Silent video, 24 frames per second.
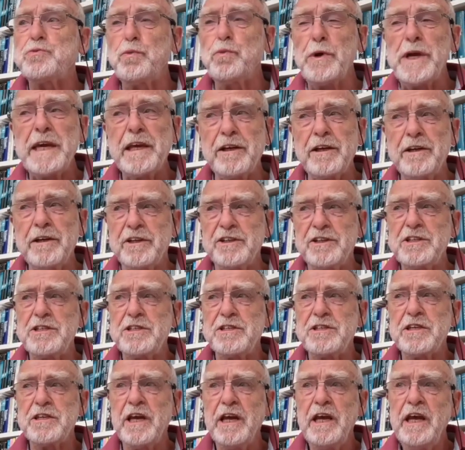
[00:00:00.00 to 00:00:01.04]

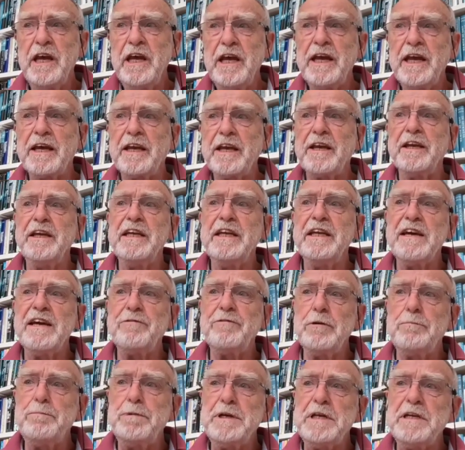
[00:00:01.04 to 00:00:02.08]
weakness, it can
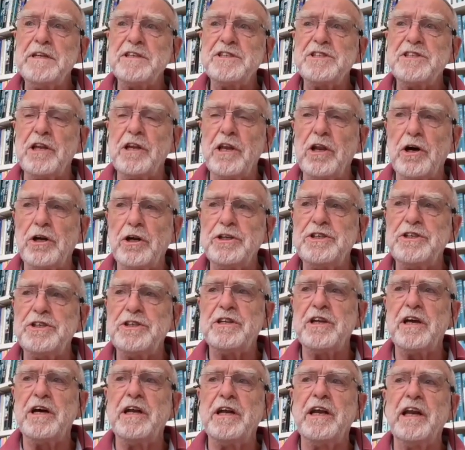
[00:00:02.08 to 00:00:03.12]
never be
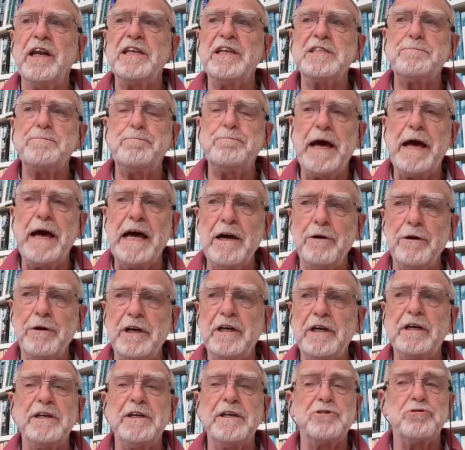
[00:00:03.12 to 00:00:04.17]
dislodged unless
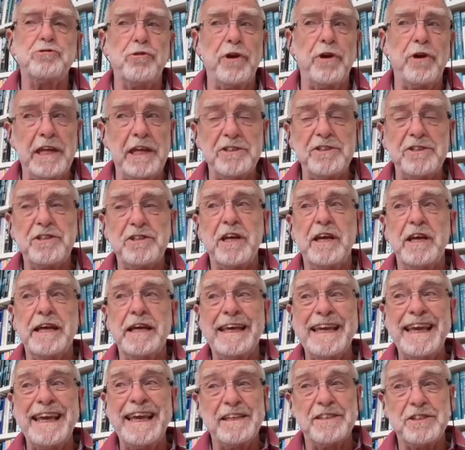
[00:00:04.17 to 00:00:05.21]
power is raised
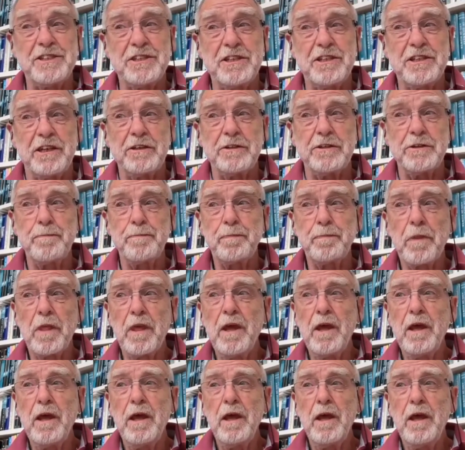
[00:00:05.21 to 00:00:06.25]
against it."
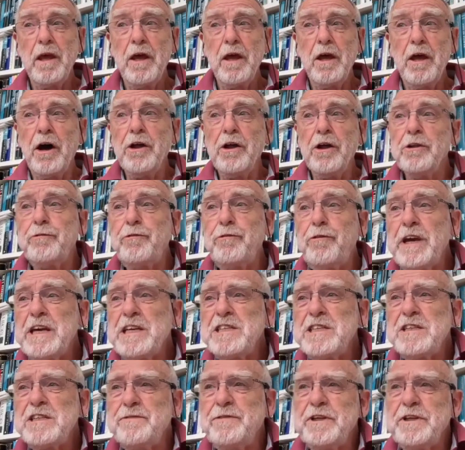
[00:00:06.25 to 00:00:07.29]
On the
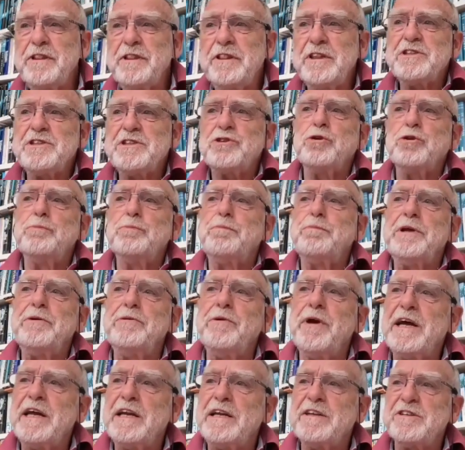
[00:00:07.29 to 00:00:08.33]
face of it, this could be
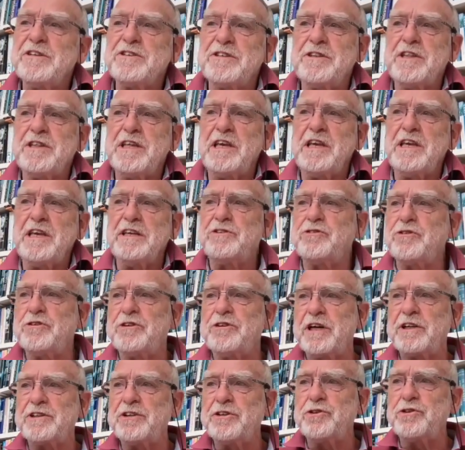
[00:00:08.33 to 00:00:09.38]
read as the
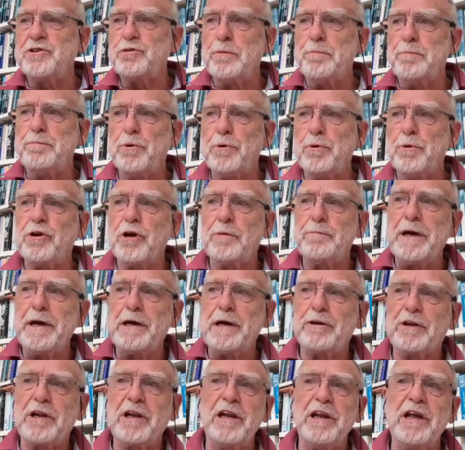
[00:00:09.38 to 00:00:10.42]
introduction to a book
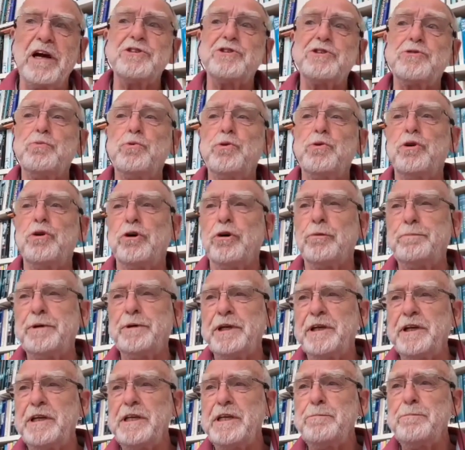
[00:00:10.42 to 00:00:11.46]
about class war,
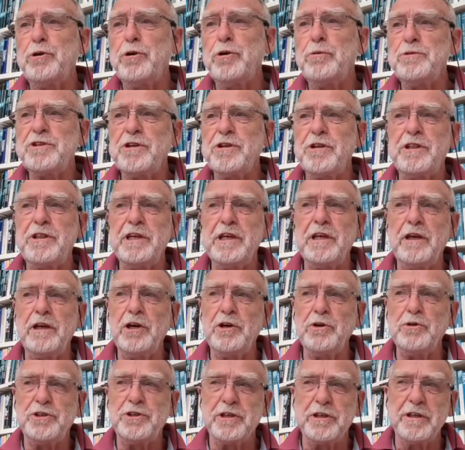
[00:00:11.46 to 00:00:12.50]
but Niebuhr was a
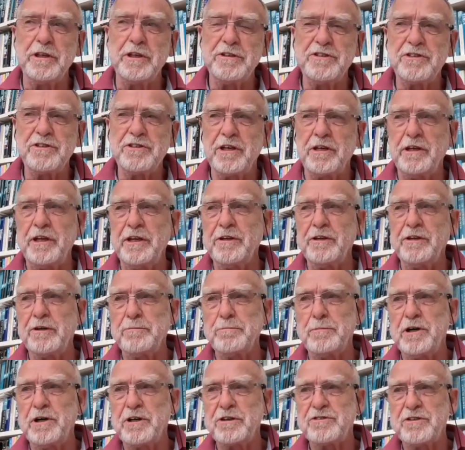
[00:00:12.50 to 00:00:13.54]
theologian and certainly not a
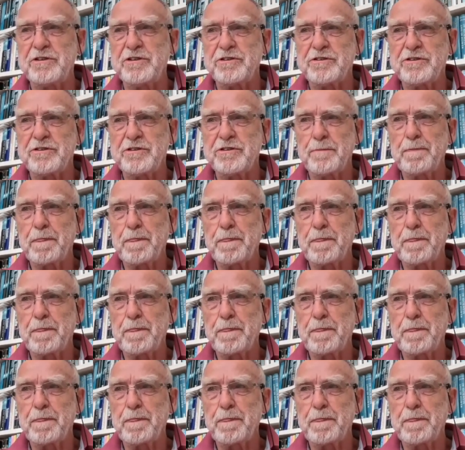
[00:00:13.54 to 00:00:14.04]
Marxist.